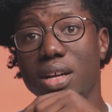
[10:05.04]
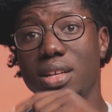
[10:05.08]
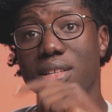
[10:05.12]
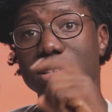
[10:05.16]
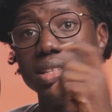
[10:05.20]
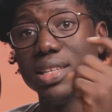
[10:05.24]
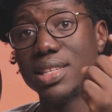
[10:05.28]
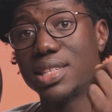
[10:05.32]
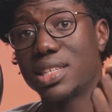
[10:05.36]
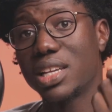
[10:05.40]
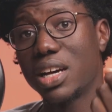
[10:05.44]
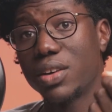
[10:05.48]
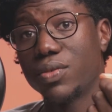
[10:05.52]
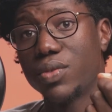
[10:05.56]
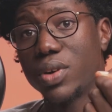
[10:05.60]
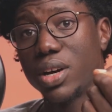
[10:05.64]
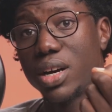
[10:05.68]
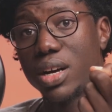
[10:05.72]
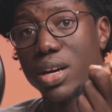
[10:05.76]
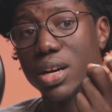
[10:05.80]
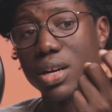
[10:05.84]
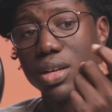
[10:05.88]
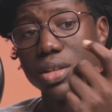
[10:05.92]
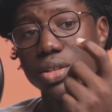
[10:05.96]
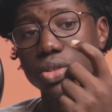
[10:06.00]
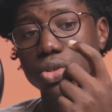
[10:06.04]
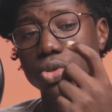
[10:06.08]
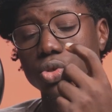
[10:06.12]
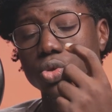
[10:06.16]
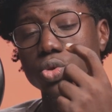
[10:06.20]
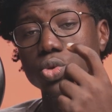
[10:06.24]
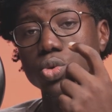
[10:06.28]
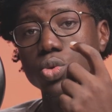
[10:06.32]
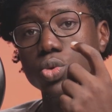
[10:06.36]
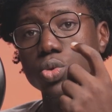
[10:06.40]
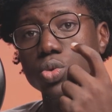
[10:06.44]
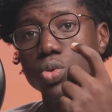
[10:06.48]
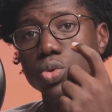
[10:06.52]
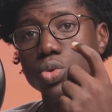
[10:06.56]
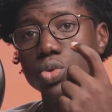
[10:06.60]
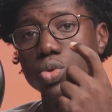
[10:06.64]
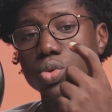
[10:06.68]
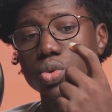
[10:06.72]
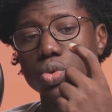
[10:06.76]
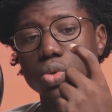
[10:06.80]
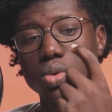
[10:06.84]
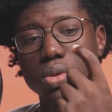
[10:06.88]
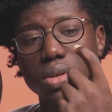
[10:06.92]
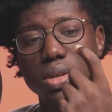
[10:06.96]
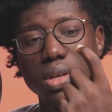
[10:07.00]
the server you
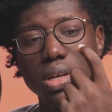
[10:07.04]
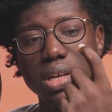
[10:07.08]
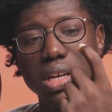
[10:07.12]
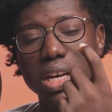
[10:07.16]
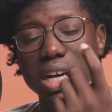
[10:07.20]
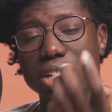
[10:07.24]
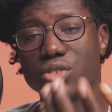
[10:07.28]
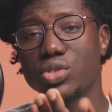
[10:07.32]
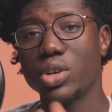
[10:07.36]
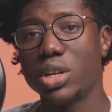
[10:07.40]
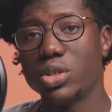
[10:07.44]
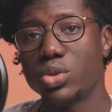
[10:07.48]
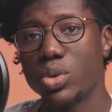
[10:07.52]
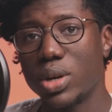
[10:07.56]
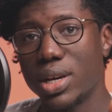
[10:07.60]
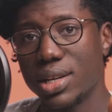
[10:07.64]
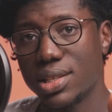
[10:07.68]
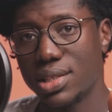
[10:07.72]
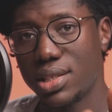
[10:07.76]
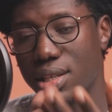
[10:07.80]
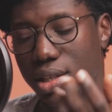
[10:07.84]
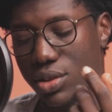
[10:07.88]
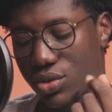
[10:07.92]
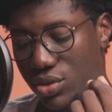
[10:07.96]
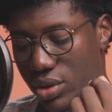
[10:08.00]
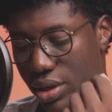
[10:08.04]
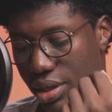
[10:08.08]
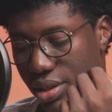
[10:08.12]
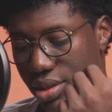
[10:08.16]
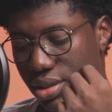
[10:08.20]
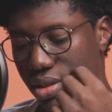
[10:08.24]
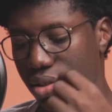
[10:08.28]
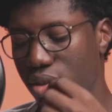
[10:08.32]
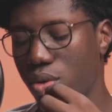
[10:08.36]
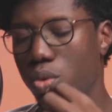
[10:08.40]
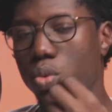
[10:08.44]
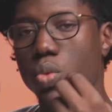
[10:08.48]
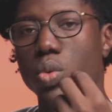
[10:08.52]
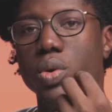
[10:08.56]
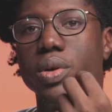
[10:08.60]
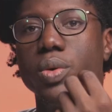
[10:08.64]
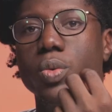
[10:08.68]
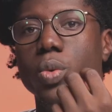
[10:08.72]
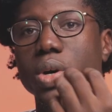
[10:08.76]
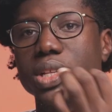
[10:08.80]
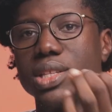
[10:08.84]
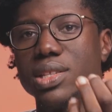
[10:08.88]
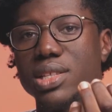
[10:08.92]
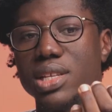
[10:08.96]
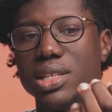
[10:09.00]
are trying to access, right?
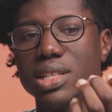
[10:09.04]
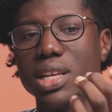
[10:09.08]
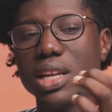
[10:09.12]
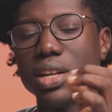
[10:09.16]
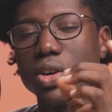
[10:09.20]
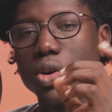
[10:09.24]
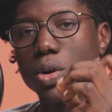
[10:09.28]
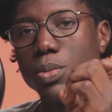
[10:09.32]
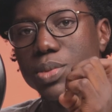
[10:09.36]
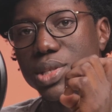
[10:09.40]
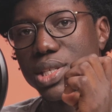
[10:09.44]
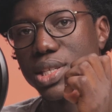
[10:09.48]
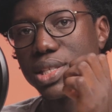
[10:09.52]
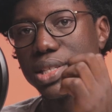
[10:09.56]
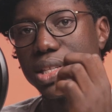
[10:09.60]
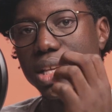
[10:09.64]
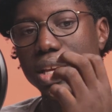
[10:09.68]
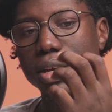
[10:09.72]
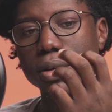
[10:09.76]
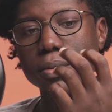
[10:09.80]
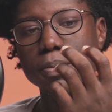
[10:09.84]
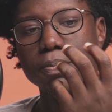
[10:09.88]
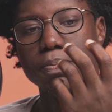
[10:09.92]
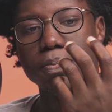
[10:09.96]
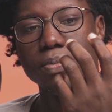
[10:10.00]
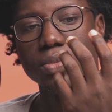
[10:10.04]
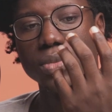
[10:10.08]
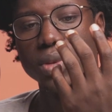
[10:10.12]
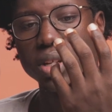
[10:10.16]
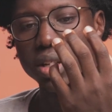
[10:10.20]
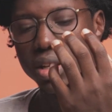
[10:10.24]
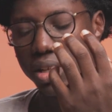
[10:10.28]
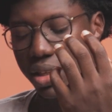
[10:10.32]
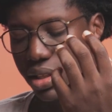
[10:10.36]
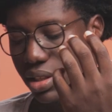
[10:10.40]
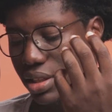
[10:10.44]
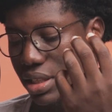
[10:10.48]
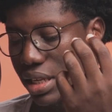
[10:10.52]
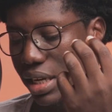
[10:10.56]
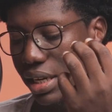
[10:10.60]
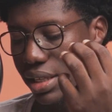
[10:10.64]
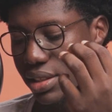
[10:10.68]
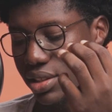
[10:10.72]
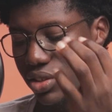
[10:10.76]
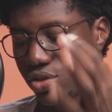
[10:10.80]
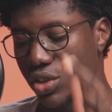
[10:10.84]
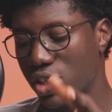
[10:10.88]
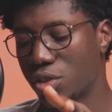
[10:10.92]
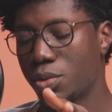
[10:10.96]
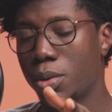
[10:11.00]
What is the telecom system
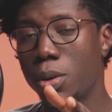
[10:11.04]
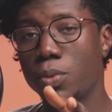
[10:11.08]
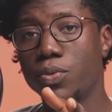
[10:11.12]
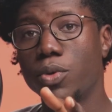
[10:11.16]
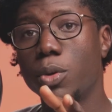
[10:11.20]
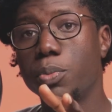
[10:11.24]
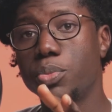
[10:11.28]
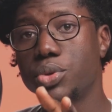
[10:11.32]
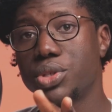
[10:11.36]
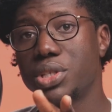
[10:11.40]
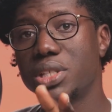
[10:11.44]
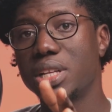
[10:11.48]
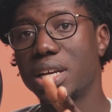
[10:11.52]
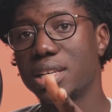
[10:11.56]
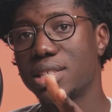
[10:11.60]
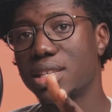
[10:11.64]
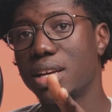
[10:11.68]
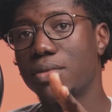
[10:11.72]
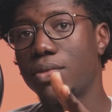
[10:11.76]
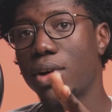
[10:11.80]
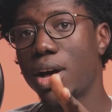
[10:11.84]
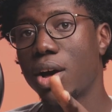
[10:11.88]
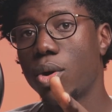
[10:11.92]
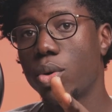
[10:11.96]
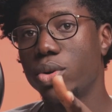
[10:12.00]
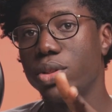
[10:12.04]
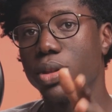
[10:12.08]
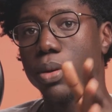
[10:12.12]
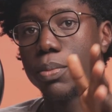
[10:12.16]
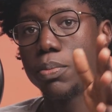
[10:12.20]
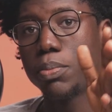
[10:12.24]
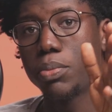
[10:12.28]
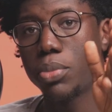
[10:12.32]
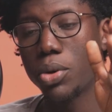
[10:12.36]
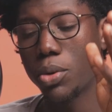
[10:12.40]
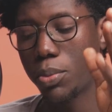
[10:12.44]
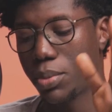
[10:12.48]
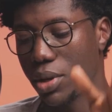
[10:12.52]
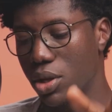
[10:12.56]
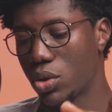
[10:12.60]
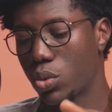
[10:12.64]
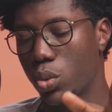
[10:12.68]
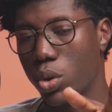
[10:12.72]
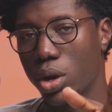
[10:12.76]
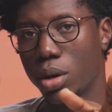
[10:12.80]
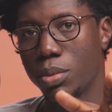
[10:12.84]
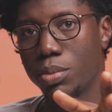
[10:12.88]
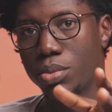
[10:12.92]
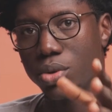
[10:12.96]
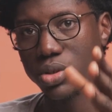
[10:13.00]
that is responsible for putting that server on the public
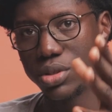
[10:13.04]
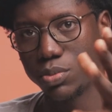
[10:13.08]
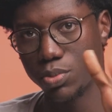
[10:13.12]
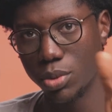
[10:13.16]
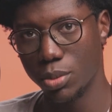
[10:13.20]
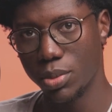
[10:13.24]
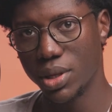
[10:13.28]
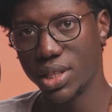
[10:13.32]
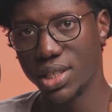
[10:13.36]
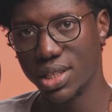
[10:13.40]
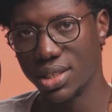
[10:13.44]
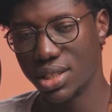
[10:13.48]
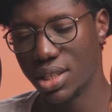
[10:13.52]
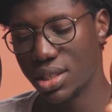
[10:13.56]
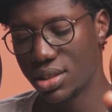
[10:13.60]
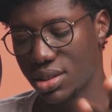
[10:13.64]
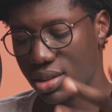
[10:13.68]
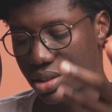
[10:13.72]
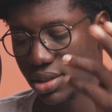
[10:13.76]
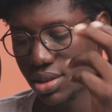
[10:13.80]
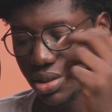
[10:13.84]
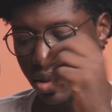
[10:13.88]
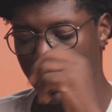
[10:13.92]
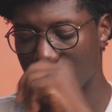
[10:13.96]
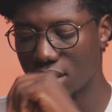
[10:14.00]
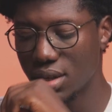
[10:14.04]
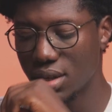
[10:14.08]
web, on the public internet?